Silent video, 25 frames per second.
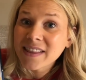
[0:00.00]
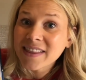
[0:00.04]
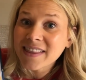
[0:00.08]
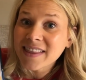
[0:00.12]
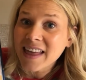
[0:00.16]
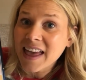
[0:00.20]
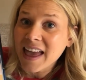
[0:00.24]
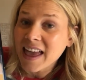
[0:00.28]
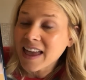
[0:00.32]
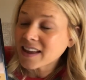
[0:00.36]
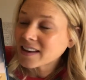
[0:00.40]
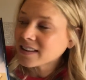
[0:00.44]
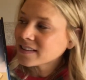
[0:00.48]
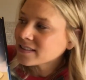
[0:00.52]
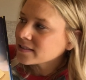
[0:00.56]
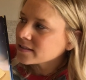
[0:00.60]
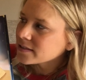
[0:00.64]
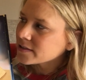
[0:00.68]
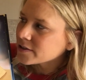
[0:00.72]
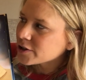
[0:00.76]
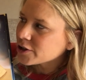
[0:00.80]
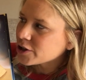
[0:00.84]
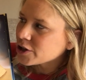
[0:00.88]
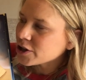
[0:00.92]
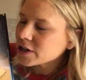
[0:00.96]
Then
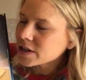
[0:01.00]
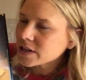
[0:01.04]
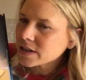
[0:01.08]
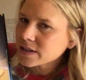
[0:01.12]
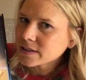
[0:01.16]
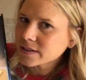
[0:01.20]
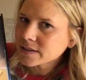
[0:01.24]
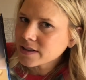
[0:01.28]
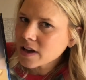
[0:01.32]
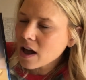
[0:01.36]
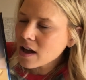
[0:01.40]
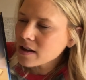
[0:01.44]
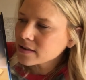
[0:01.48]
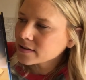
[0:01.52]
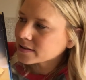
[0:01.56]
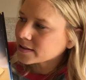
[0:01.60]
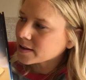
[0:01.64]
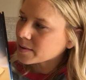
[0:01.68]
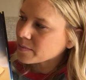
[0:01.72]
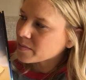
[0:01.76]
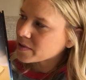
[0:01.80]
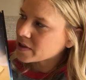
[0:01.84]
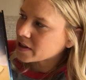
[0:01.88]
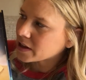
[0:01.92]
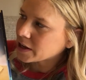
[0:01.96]
she saw
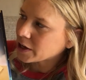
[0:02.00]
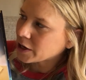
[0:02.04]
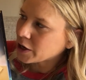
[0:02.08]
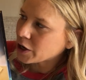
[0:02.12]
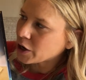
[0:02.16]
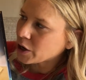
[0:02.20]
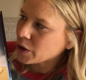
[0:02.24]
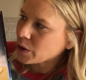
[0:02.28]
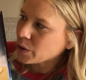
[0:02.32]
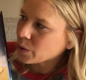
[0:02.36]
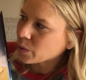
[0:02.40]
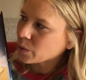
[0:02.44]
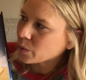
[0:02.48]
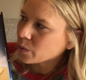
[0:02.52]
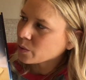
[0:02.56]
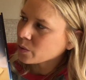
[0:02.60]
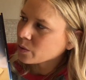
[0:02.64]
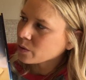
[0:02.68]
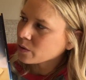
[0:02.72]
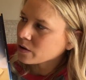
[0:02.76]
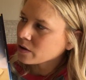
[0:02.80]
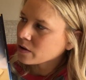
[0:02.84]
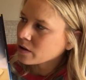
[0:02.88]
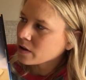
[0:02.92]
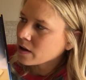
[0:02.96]
something new.
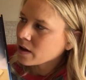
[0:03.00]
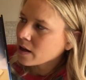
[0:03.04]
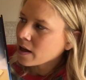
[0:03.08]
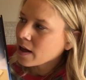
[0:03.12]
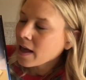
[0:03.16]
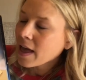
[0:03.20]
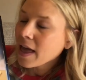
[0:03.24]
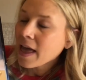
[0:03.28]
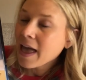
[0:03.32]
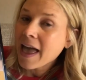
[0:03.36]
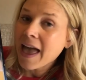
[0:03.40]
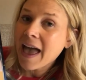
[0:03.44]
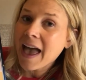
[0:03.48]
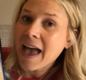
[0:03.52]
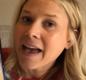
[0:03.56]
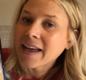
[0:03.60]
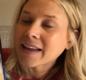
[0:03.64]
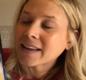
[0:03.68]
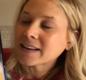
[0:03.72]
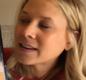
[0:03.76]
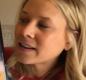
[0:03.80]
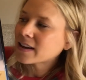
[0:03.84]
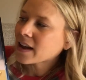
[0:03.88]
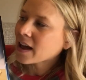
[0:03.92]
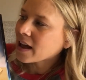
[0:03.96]

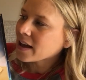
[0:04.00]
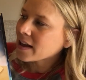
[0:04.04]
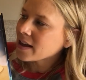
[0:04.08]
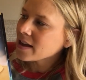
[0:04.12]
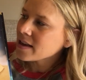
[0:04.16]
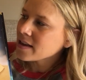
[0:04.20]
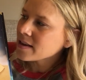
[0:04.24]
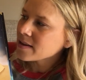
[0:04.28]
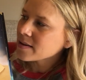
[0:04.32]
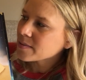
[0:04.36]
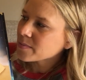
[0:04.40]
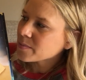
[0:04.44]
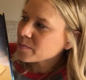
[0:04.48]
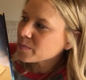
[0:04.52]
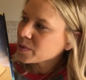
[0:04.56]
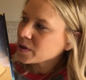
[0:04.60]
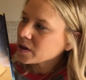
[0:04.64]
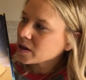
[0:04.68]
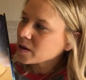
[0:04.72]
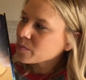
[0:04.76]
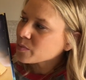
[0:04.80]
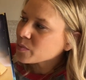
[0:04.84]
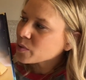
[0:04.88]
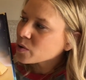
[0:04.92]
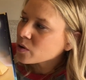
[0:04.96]
At night,
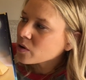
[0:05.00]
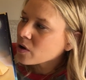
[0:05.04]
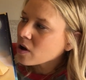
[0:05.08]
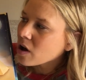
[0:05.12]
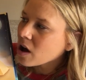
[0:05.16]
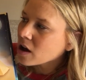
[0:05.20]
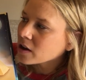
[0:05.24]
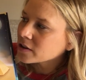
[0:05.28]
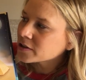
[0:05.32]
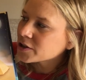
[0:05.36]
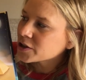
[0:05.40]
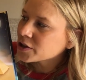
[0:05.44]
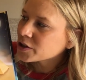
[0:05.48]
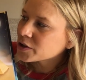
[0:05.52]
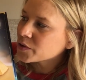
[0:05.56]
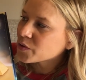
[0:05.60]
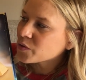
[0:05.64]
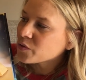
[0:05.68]
people conjured